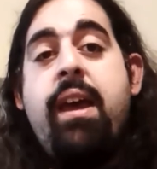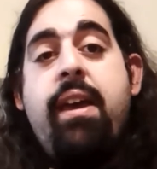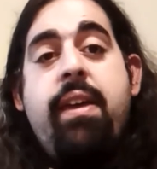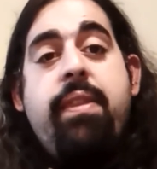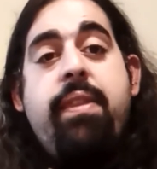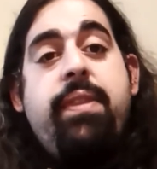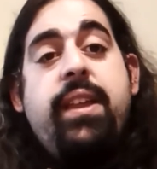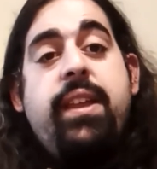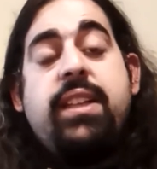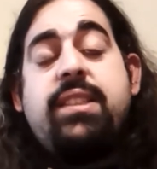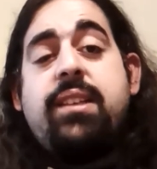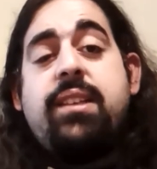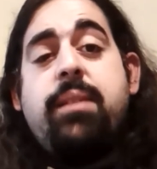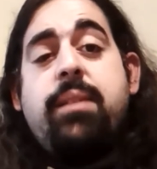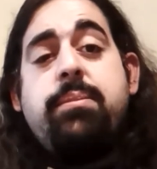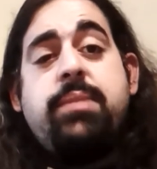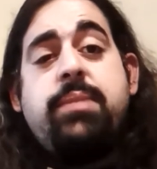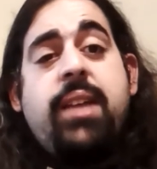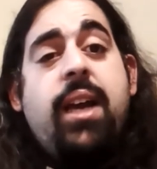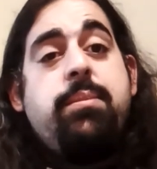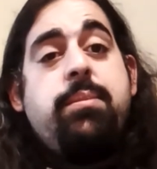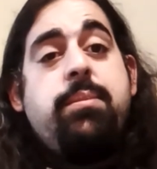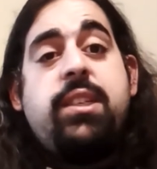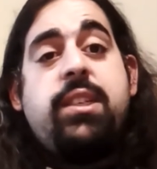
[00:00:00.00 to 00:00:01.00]
that
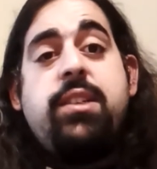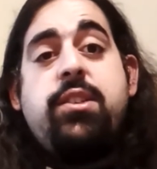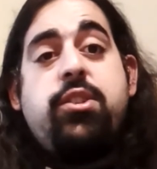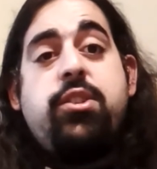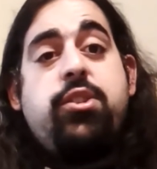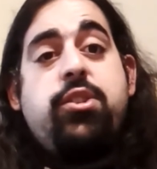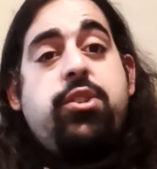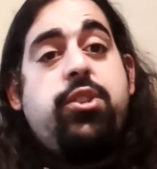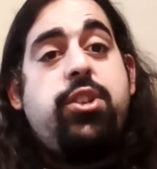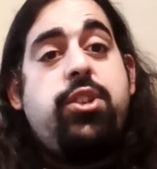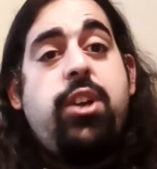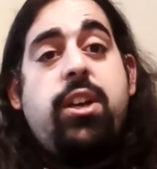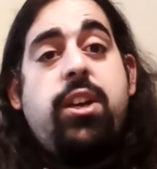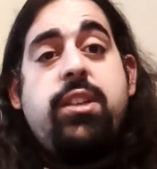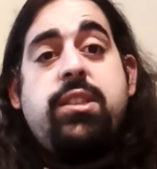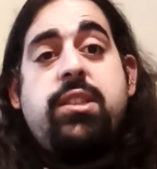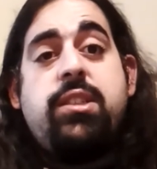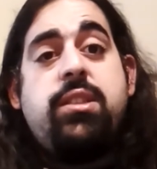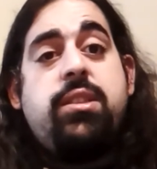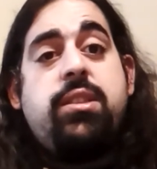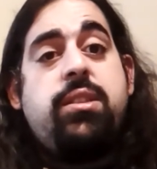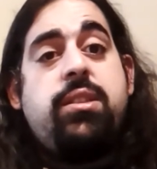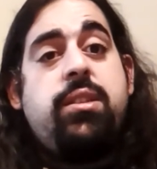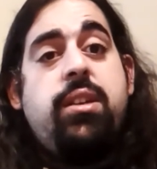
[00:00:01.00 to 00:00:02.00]
sometimes it's
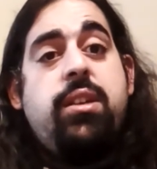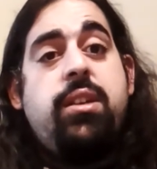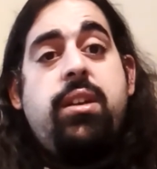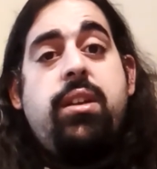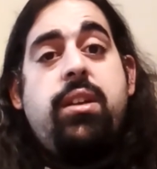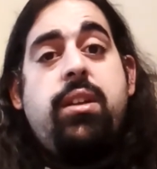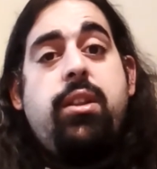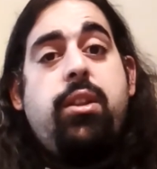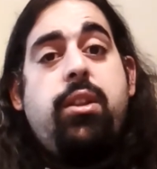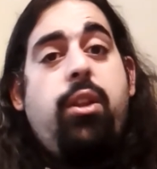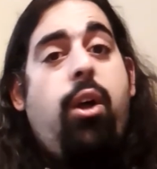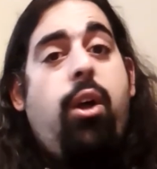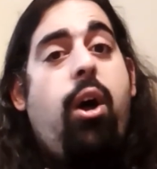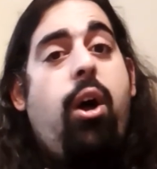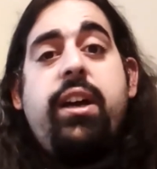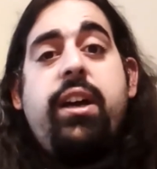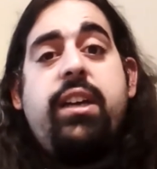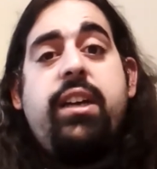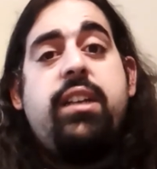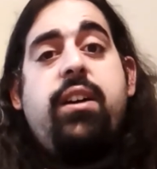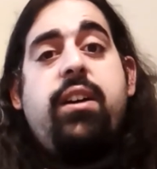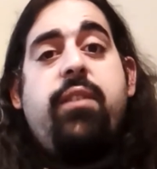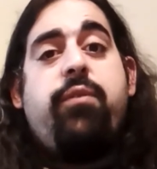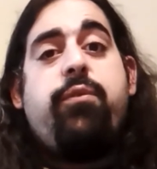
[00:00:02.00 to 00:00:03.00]
just long
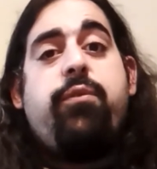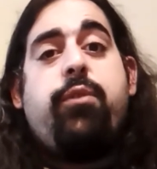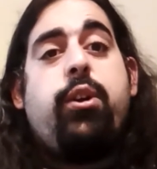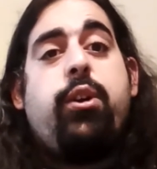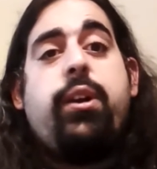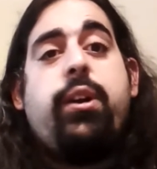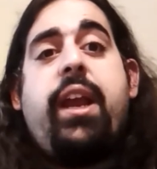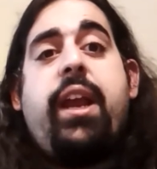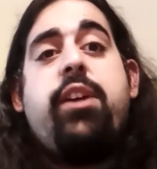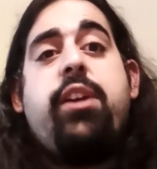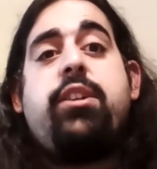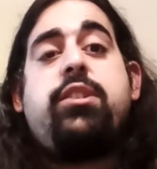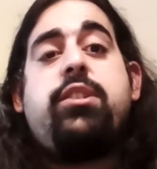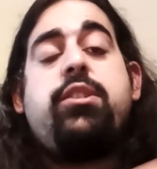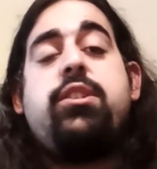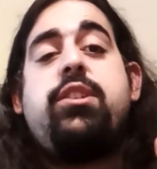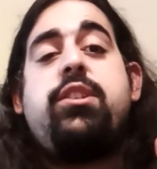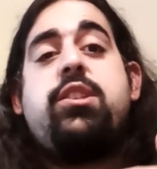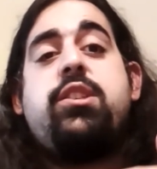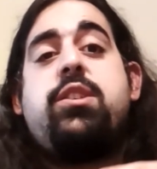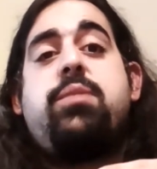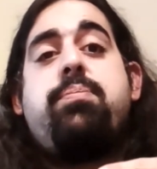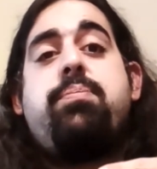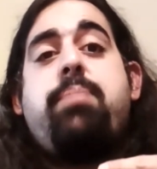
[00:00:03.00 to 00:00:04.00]
enough for a character to
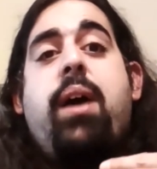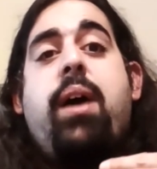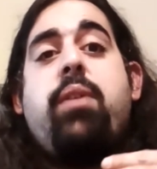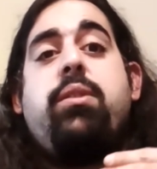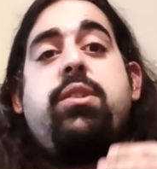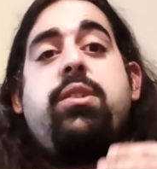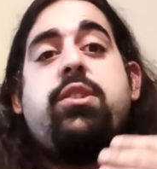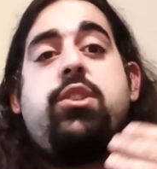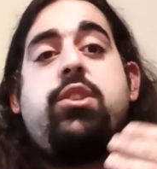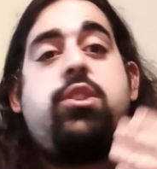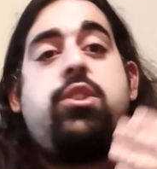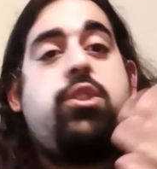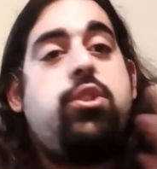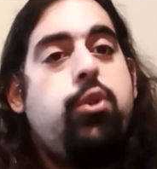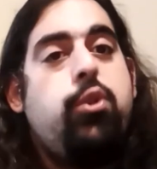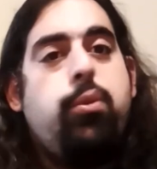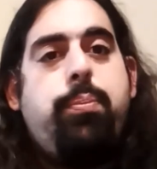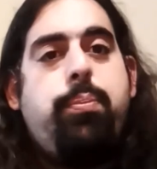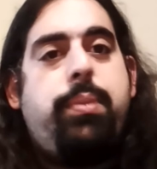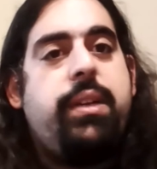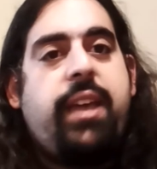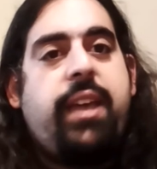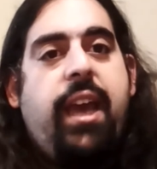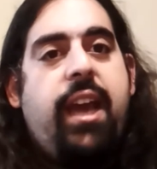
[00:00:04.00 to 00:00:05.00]
spout a
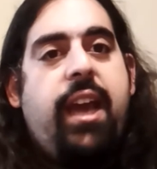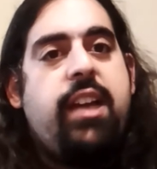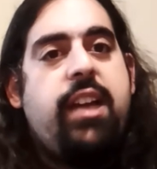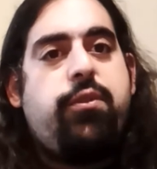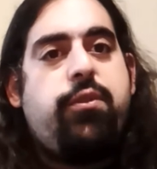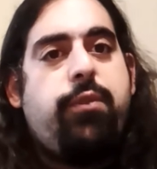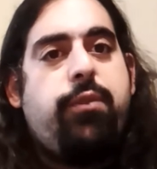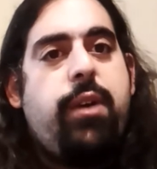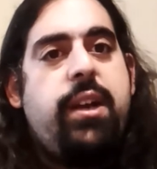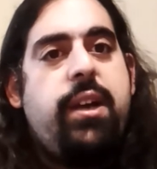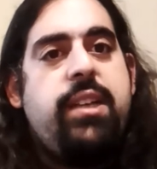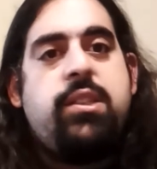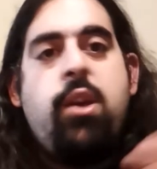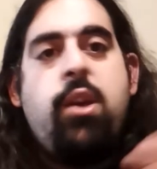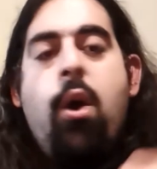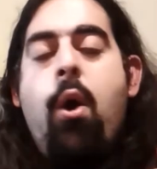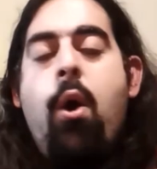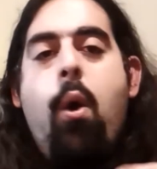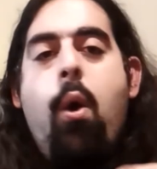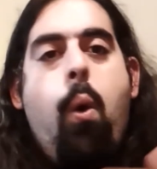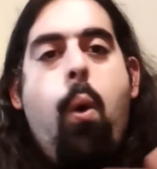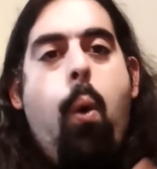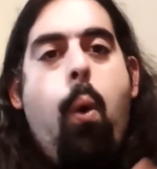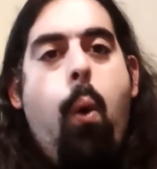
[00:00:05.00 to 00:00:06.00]
stupid catchphrase
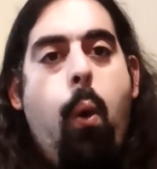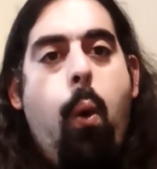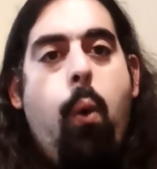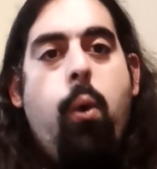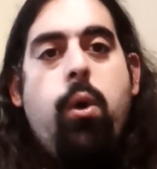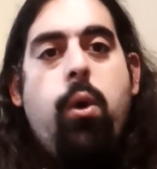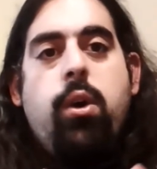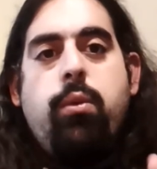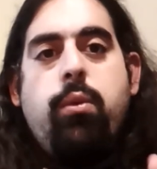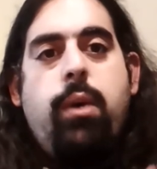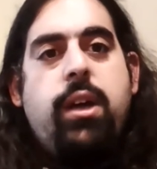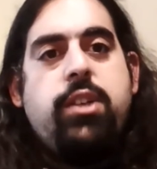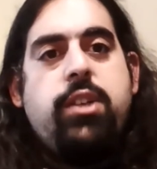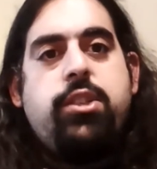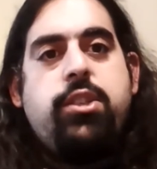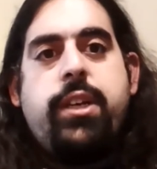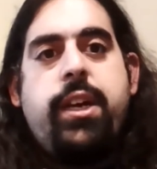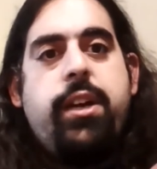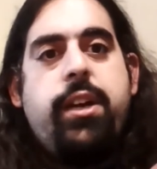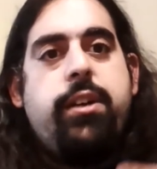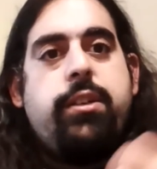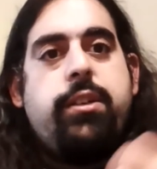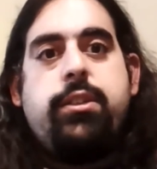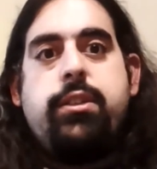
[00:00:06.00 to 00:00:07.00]
or to watch a
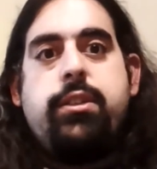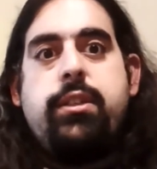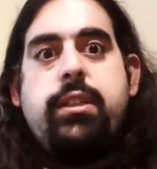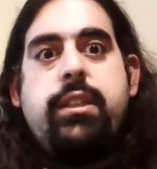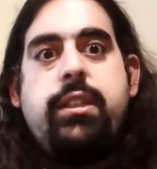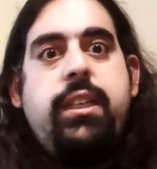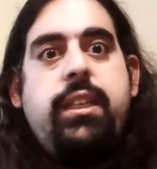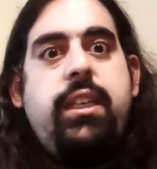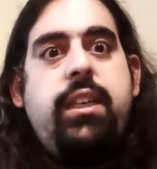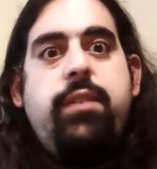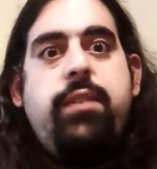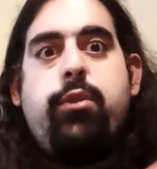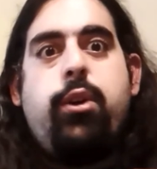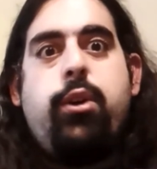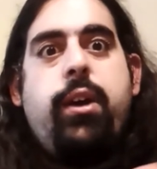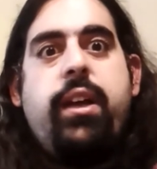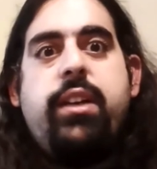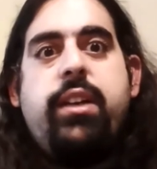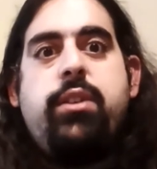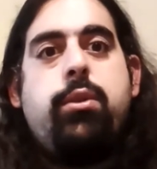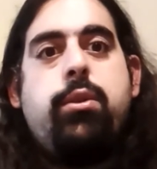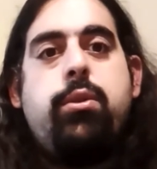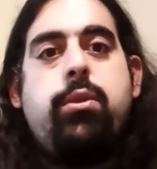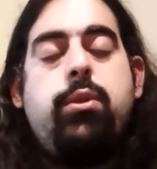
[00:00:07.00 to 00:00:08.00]
character leave or
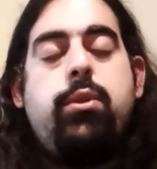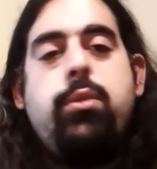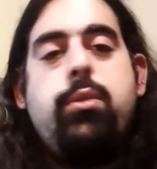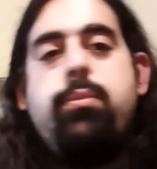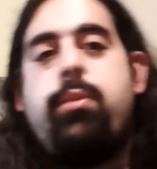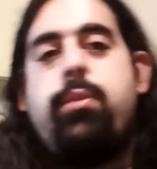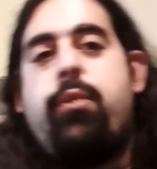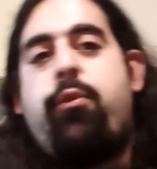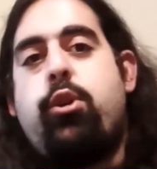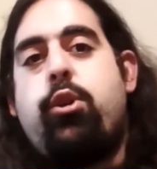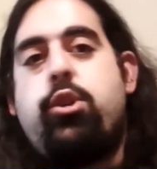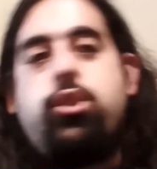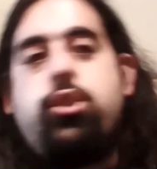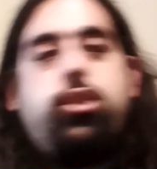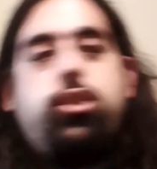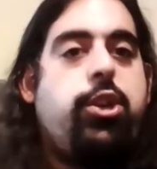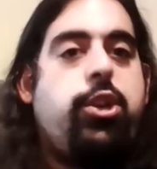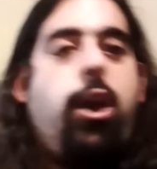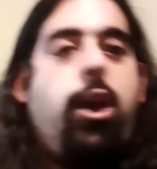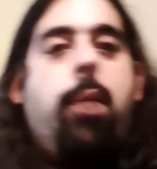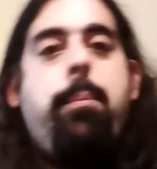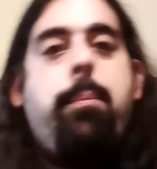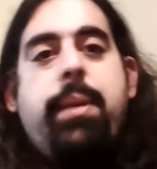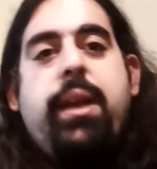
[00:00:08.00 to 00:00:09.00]
enter a room before
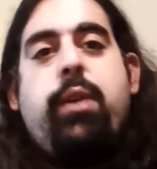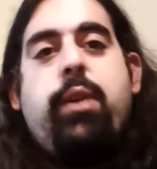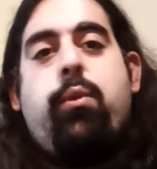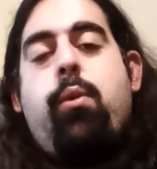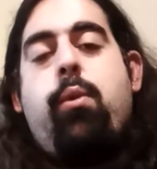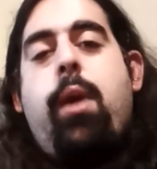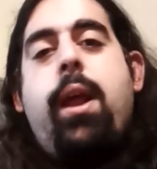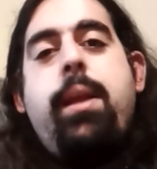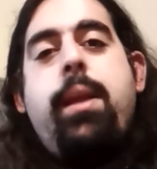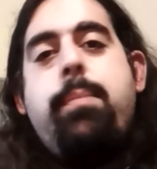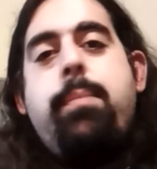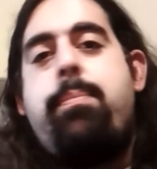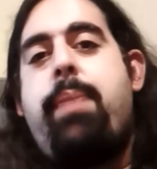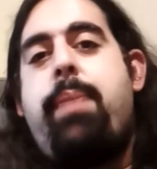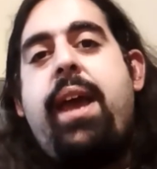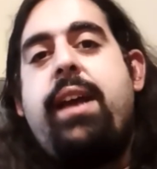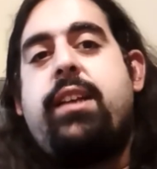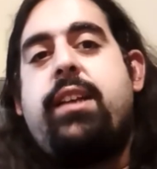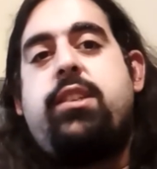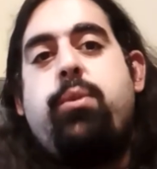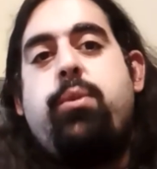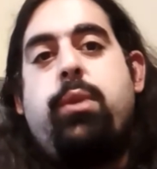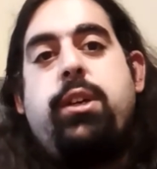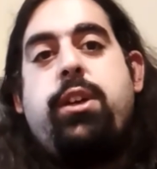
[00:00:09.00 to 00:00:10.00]
jumping right back
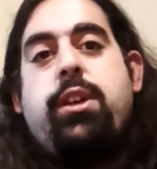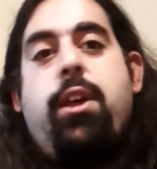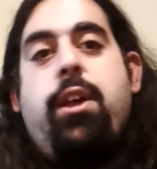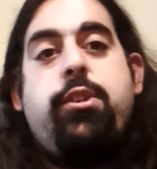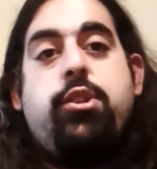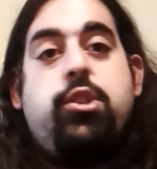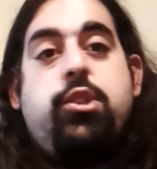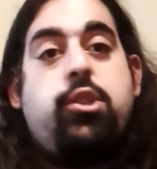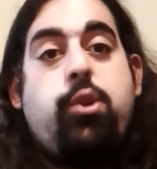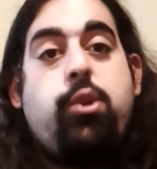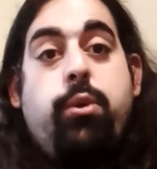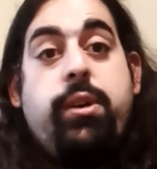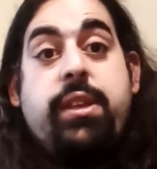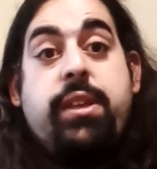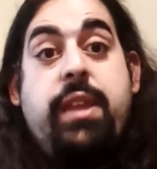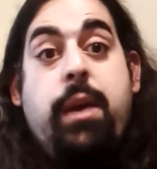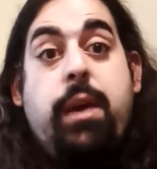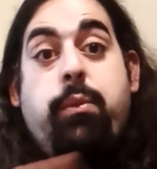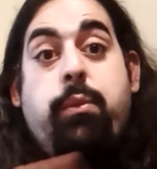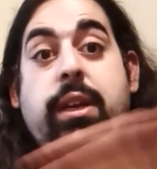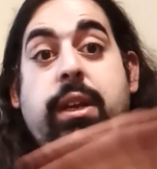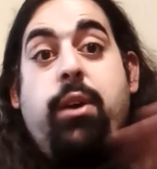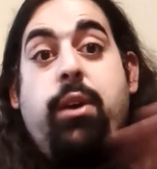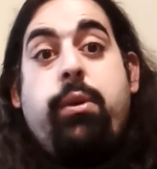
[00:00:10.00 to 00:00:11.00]
to another story that
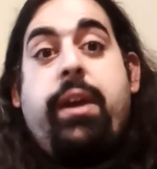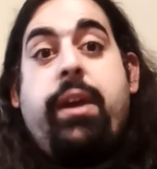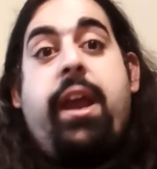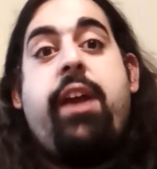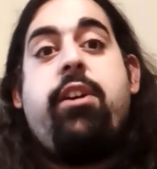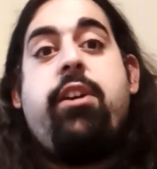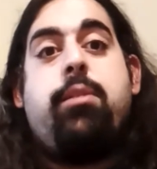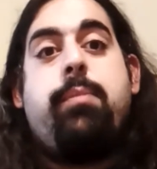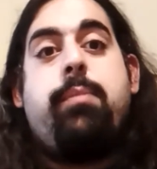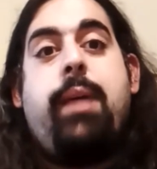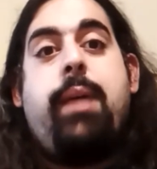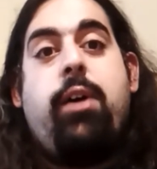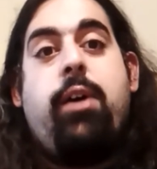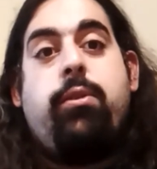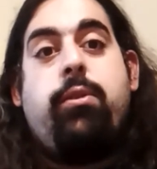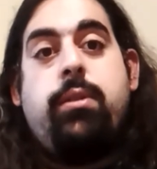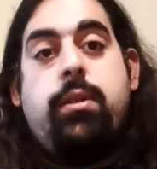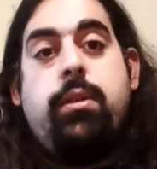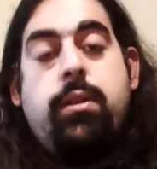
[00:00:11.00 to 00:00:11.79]
we don't care about.